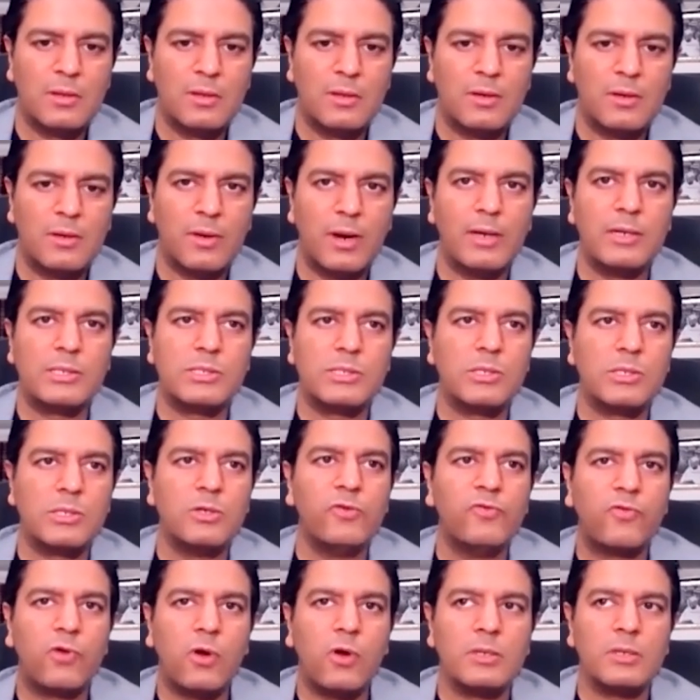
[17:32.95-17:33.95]
Right? So
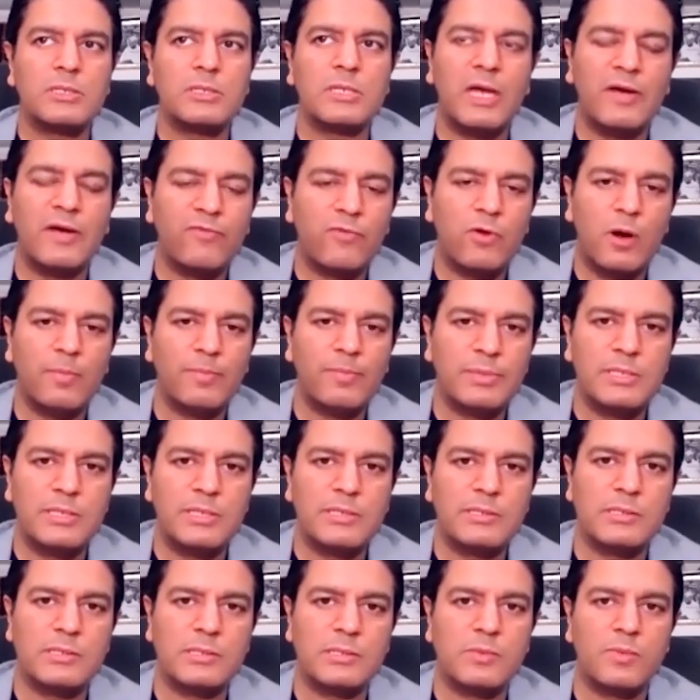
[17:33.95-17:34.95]
you've got to have
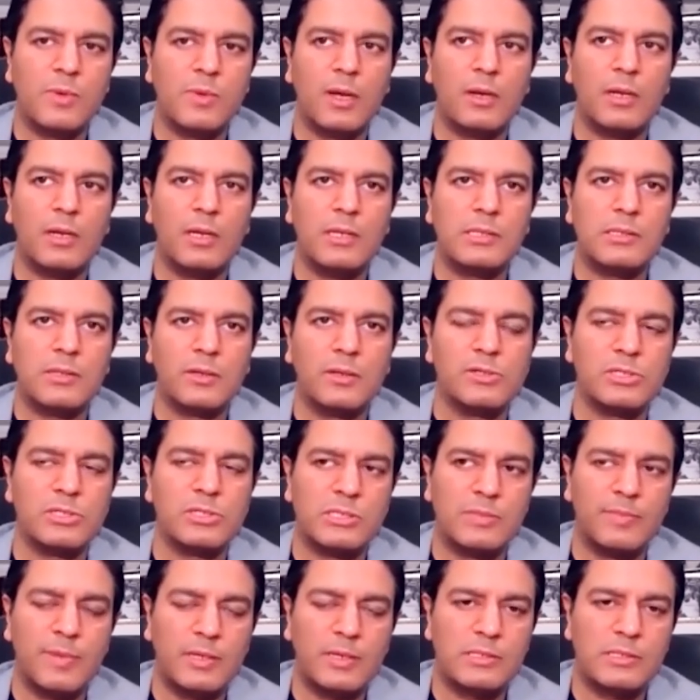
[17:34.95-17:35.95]
competence as well. It's not
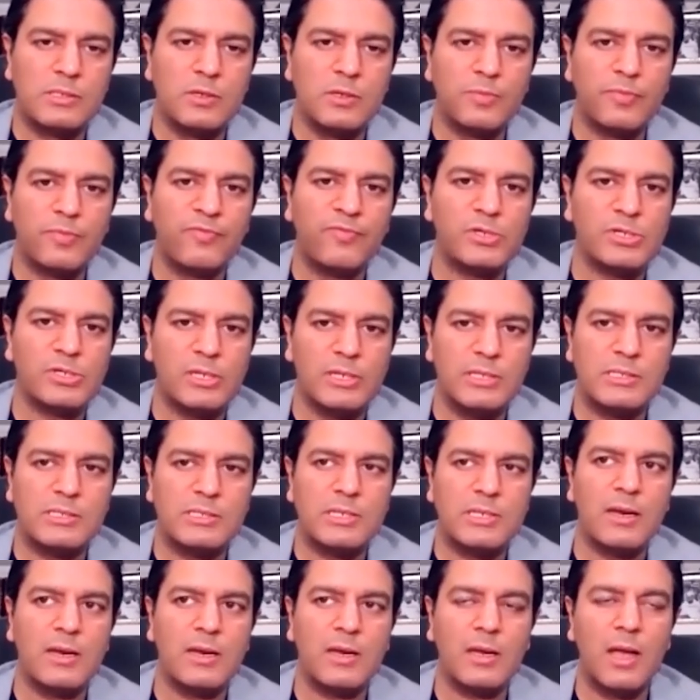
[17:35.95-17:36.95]
just about superficially
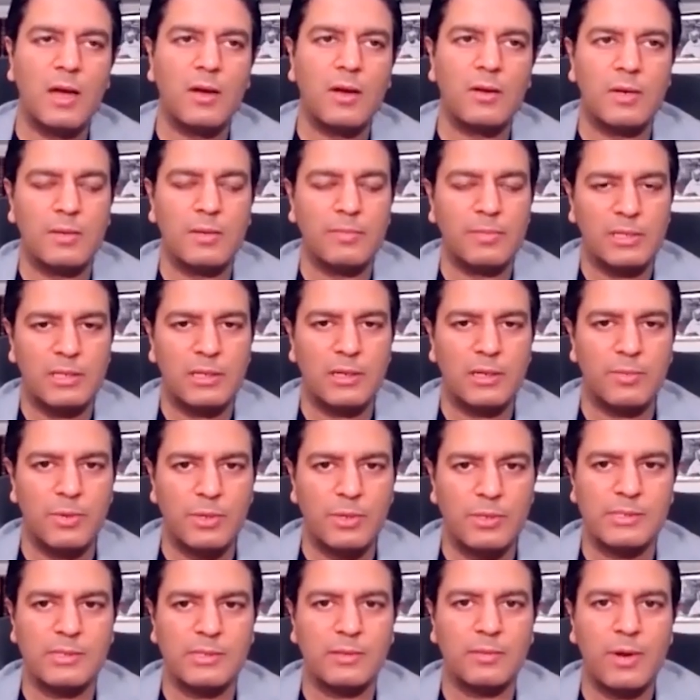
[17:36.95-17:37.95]
standing out and building a
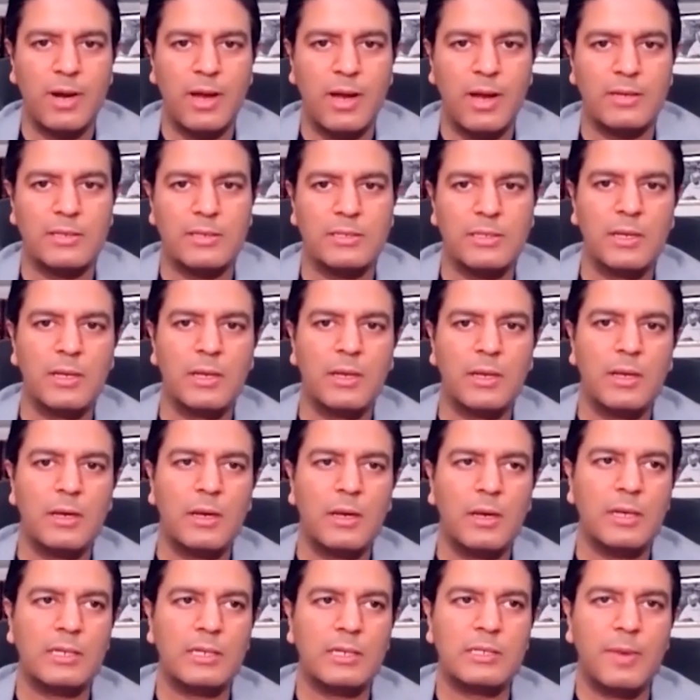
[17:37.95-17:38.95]
personal brand. Right.
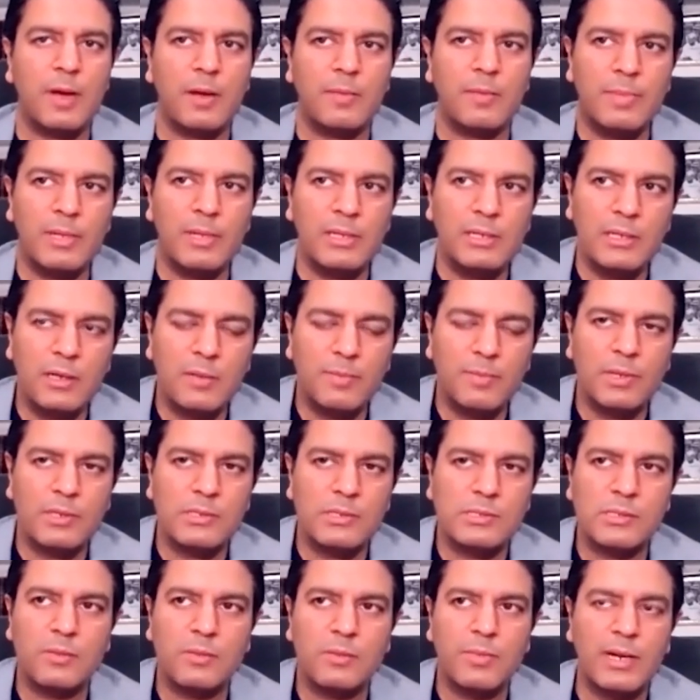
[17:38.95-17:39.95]
It's about building a
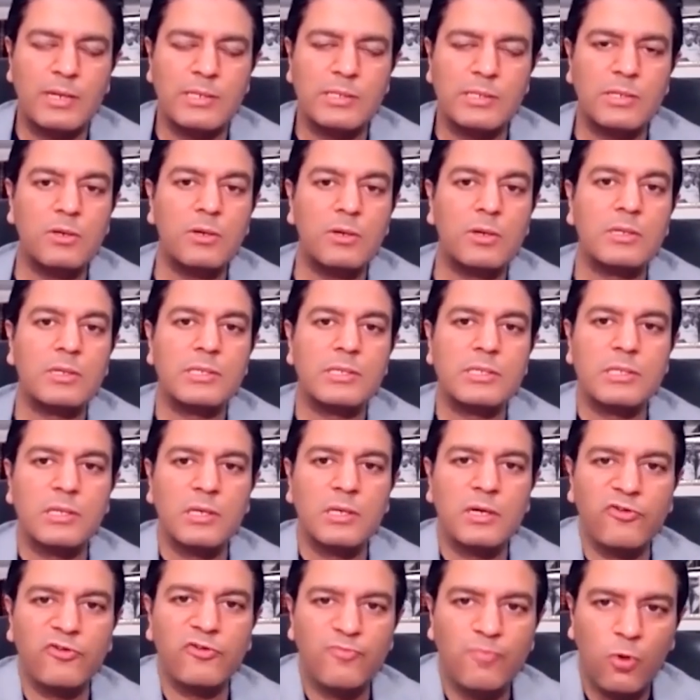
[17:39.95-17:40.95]
personal brand so you can
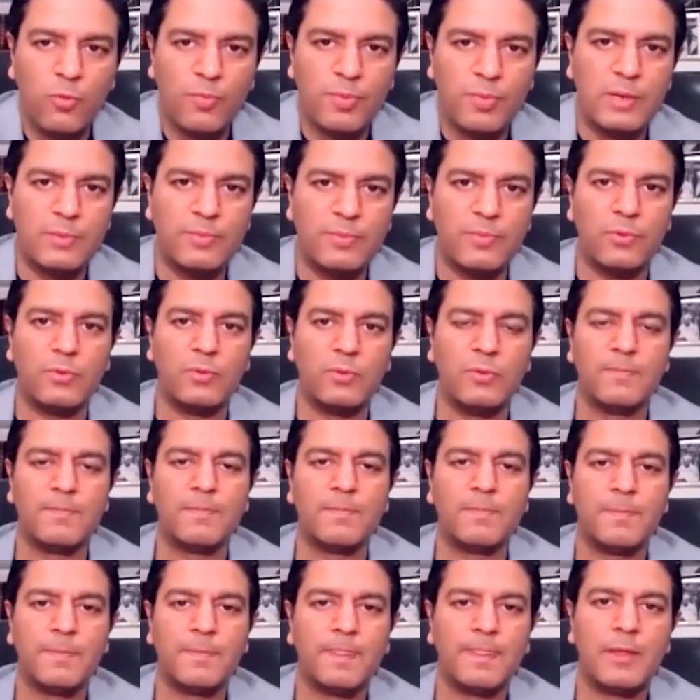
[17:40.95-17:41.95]
serve more people.
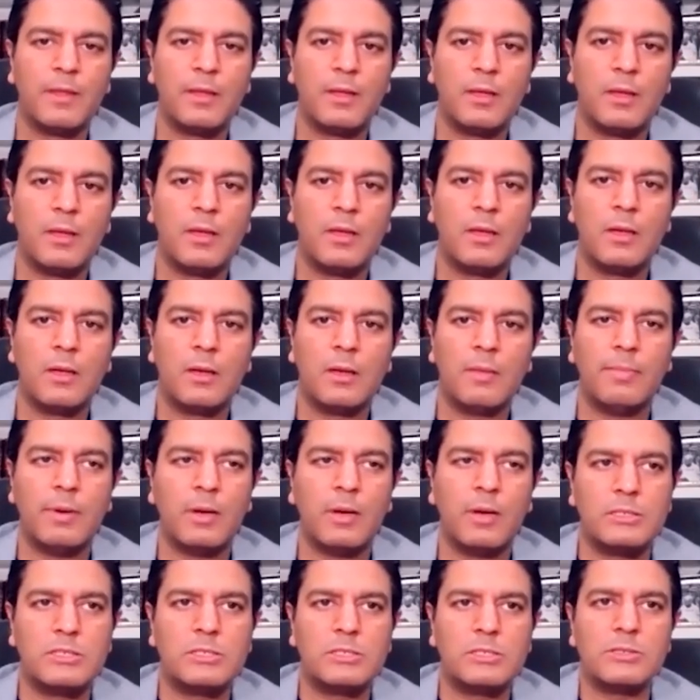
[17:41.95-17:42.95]

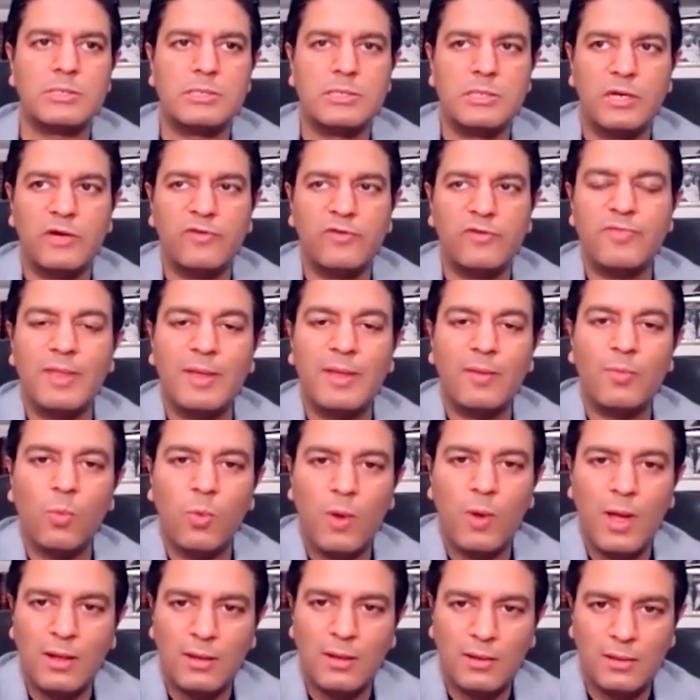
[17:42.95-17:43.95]
But to serve them
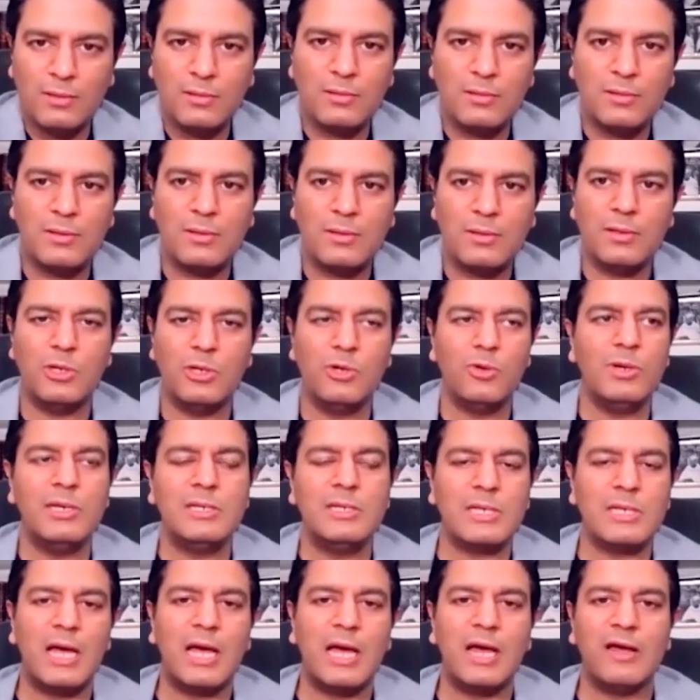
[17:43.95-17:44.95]
well, you
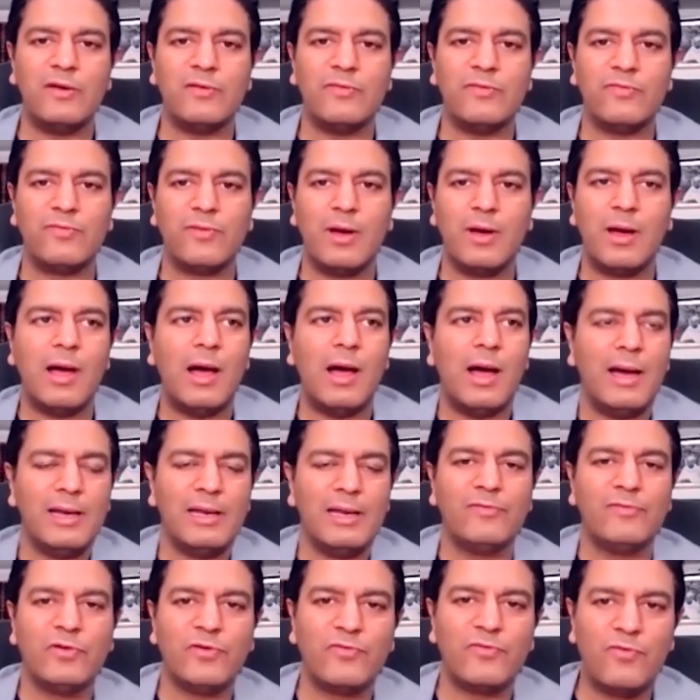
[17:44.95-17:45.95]
need to have a high
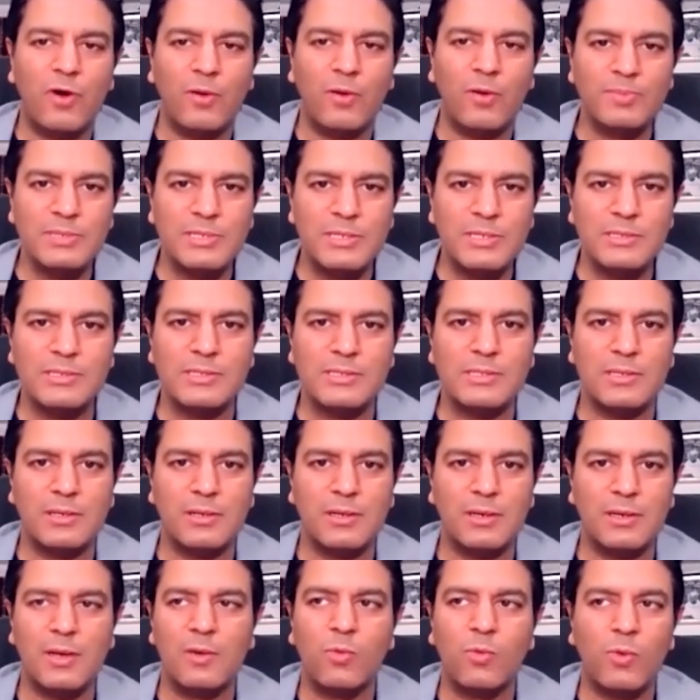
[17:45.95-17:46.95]
level of
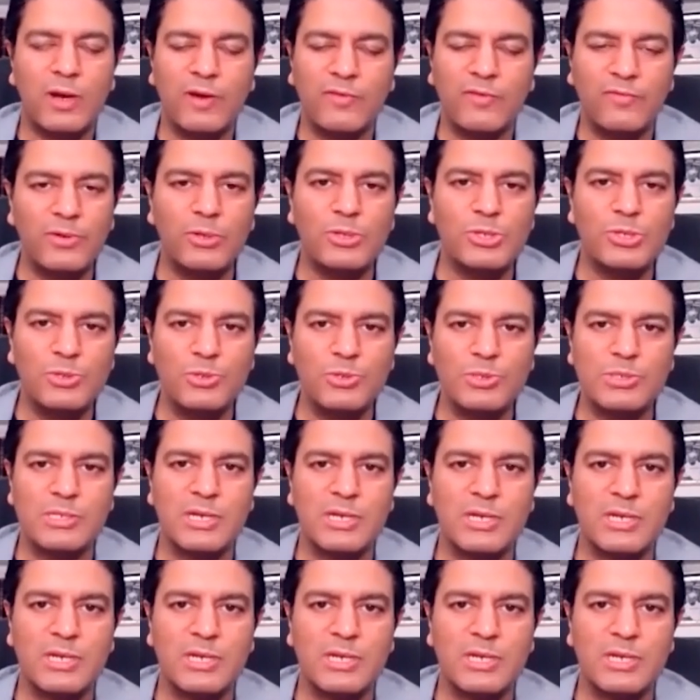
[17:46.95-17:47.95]
competency in whatever you choose
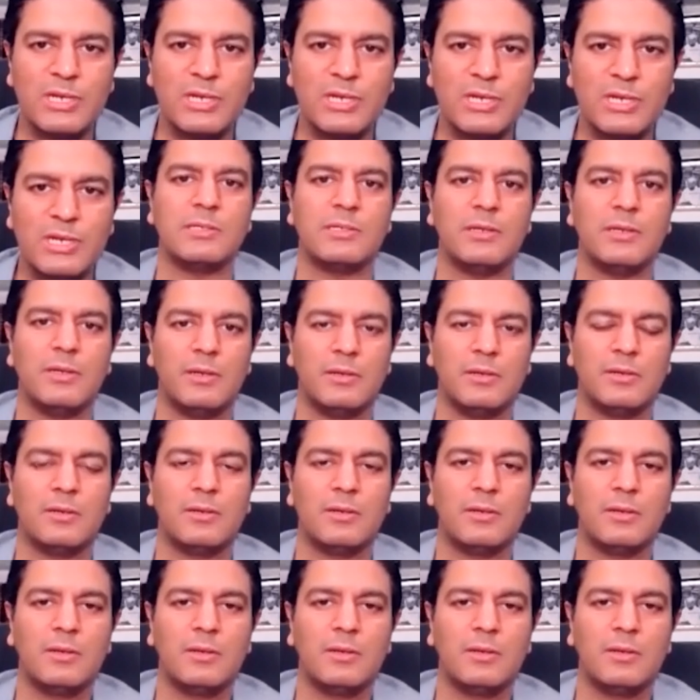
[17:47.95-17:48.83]
to have competency in.